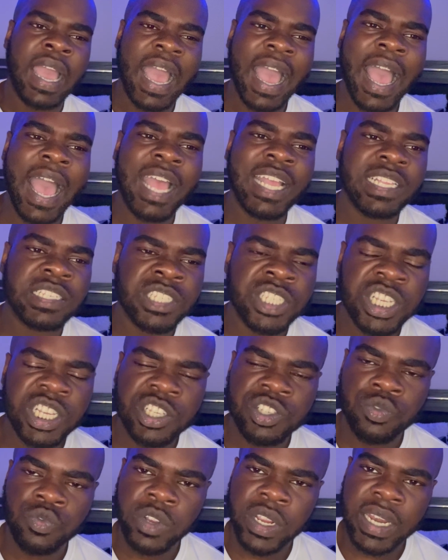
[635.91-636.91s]
I
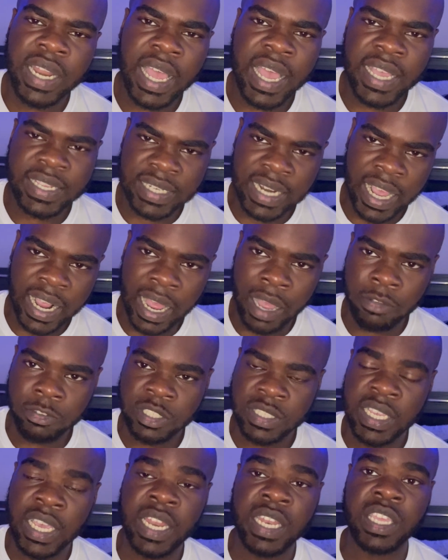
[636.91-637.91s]
just realized, like I was
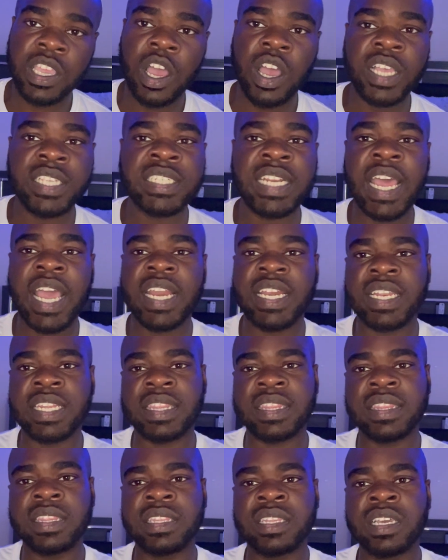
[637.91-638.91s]
telling y'all, it's not the,
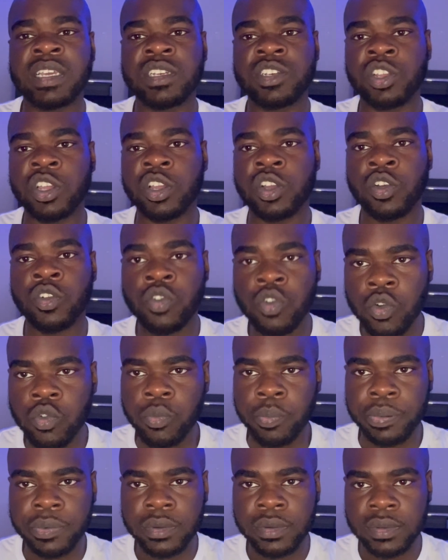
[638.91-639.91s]
the, the
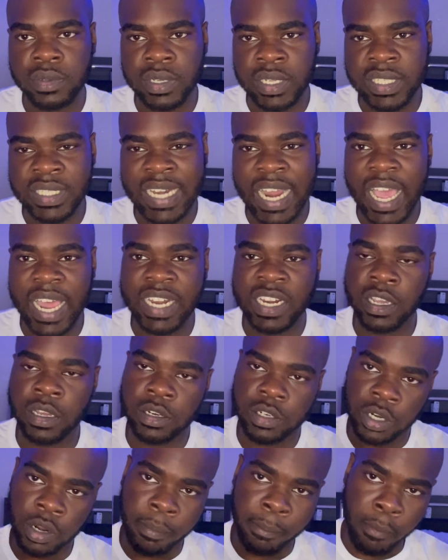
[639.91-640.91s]
group it's not the,
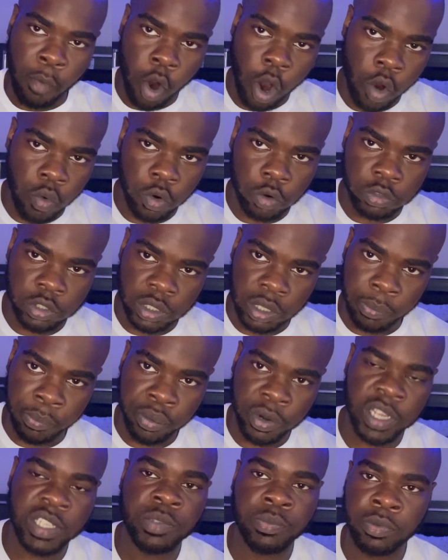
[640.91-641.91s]
the morals, the
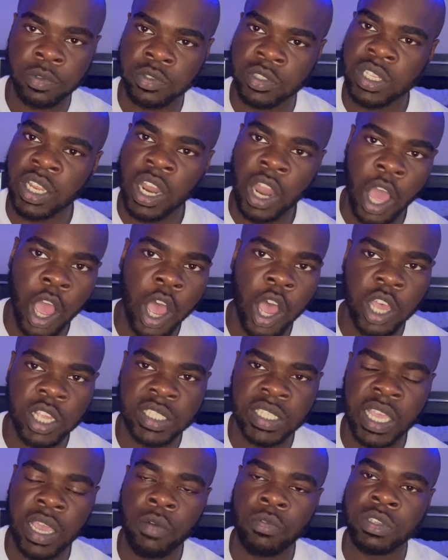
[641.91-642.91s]
principles, the
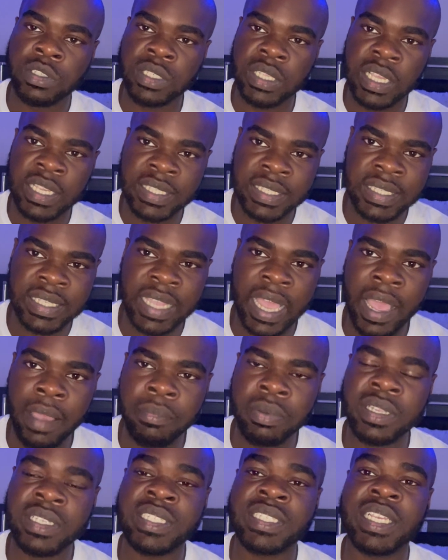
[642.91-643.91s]
laws that was
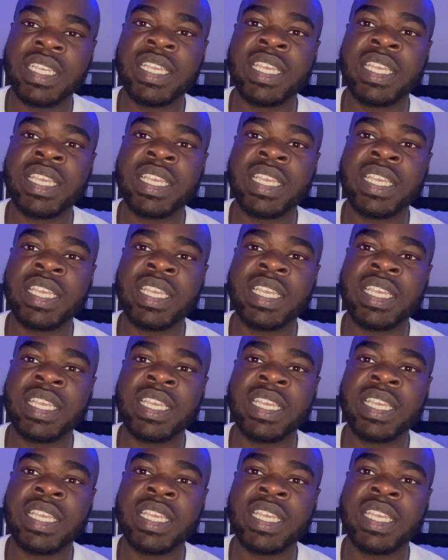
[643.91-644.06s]
established.